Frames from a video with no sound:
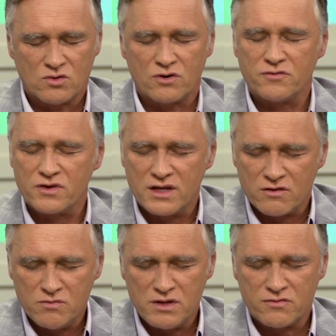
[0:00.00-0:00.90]
Lord,
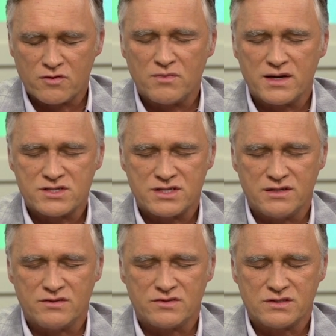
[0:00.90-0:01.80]
forgive me for my
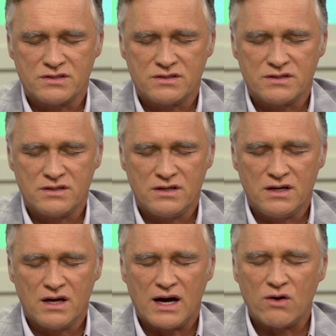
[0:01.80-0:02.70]
sins.
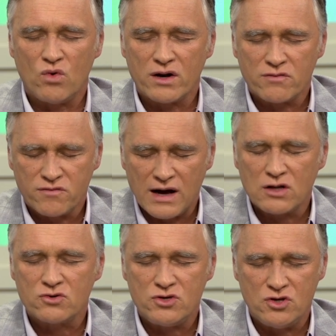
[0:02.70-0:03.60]
I want to
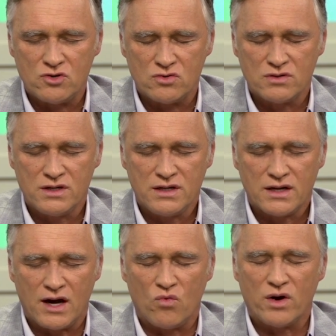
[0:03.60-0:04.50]
follow you.
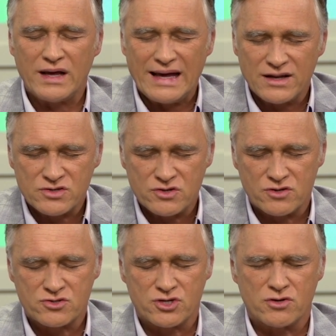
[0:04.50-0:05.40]
I want to enter
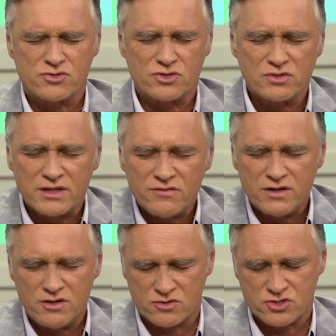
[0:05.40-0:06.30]
your church or live
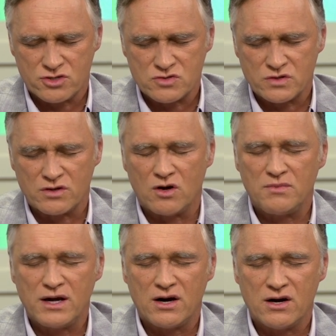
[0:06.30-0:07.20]
in your church with all
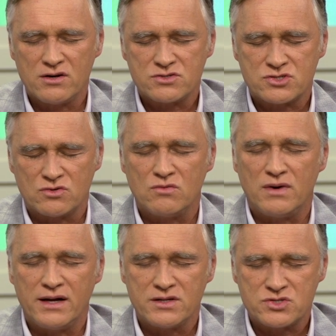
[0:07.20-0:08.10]
my heart, soul,
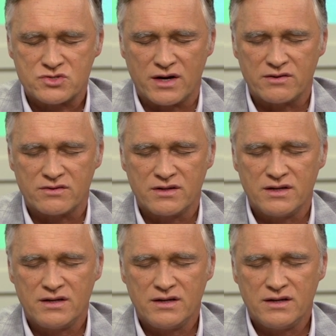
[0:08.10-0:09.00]
mind, and strength,
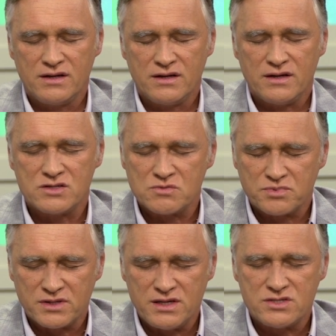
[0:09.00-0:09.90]
and to
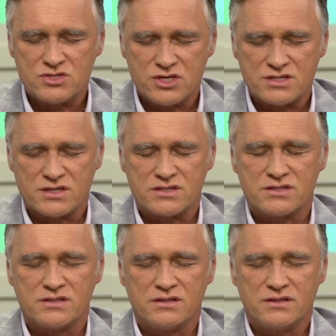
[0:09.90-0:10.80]
please Jesus.